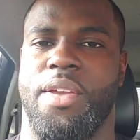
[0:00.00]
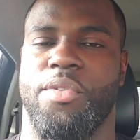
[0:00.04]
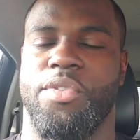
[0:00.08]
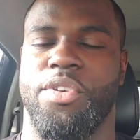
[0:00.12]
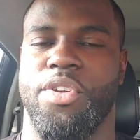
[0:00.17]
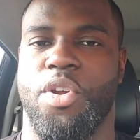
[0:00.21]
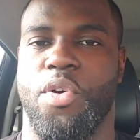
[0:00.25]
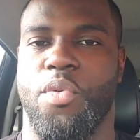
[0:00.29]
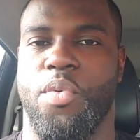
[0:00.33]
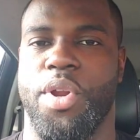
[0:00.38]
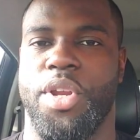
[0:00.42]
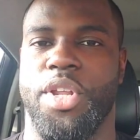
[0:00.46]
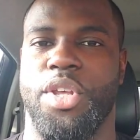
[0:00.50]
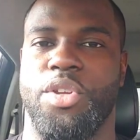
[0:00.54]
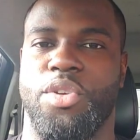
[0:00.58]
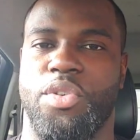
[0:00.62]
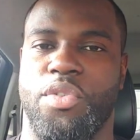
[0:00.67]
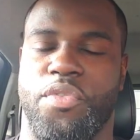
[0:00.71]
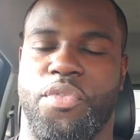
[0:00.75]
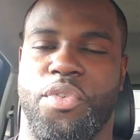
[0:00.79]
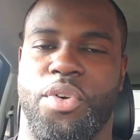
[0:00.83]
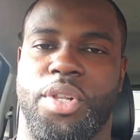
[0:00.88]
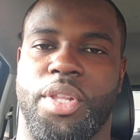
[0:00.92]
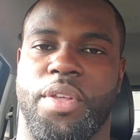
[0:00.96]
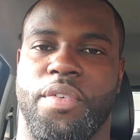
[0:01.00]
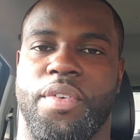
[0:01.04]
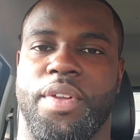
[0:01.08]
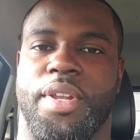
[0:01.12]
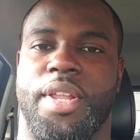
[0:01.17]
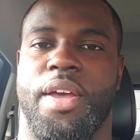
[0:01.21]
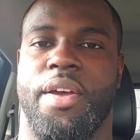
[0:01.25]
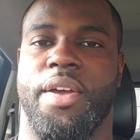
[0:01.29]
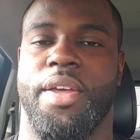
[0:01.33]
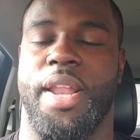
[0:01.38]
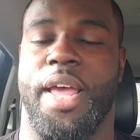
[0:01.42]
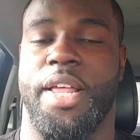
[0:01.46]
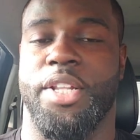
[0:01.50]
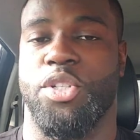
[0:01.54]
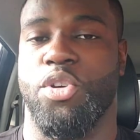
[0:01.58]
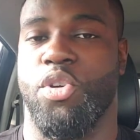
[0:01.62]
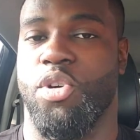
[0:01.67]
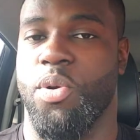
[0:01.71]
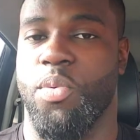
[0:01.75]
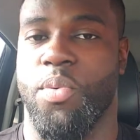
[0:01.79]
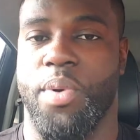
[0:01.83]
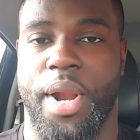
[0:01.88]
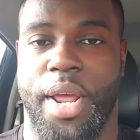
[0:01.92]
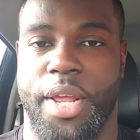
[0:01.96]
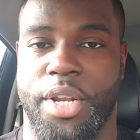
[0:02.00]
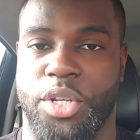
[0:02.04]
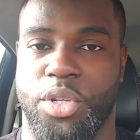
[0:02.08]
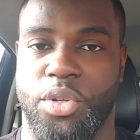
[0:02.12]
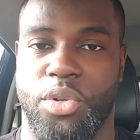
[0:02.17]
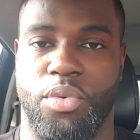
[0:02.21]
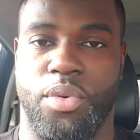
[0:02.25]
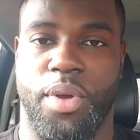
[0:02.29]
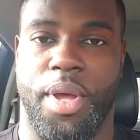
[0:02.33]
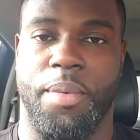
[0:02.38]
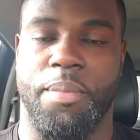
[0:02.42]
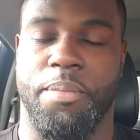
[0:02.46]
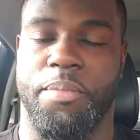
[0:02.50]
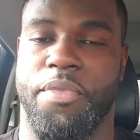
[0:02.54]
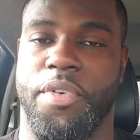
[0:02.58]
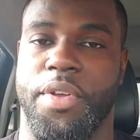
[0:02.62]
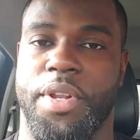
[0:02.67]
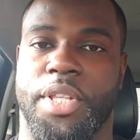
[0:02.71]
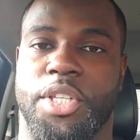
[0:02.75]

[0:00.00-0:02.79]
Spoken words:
what do you do for a living now?" And I told him what I do. I'm